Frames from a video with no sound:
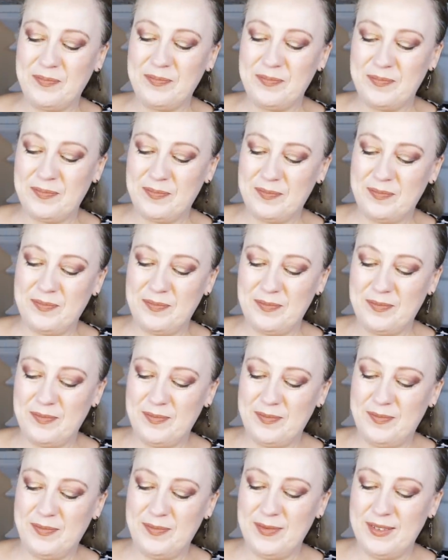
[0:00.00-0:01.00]

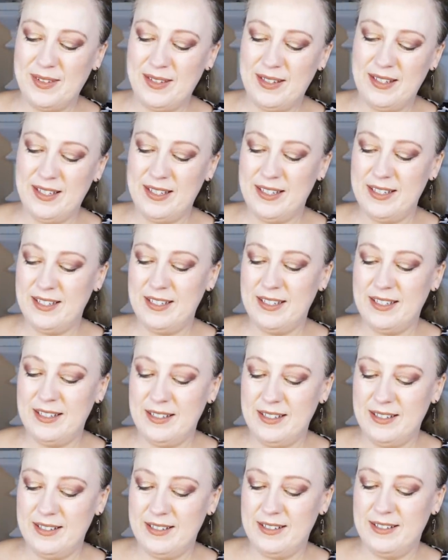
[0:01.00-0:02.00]

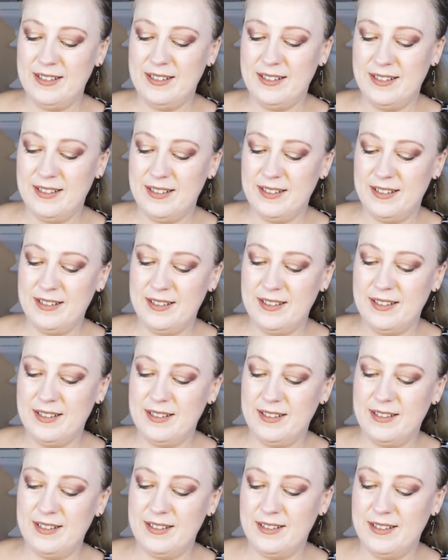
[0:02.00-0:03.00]

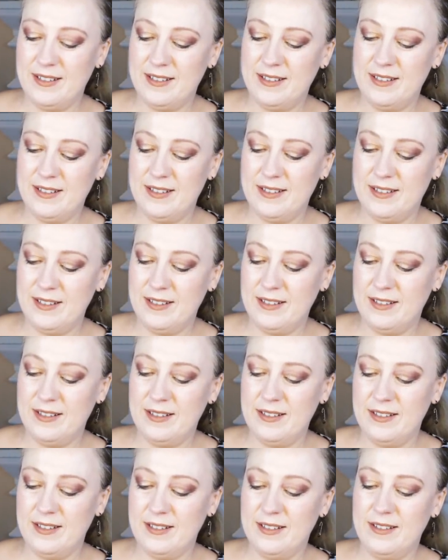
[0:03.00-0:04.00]

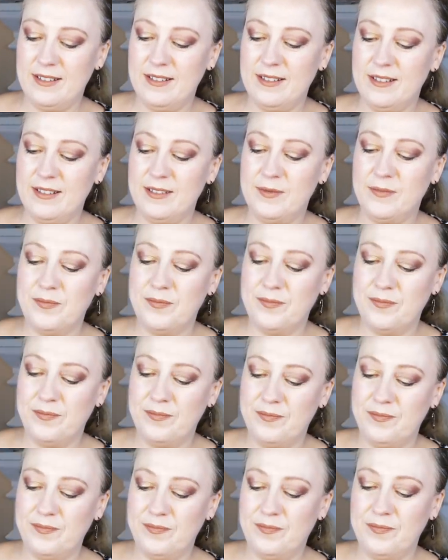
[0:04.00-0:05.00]

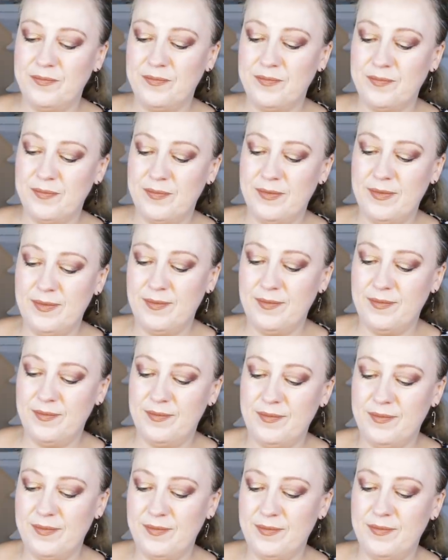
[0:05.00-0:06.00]
Nobody speaks.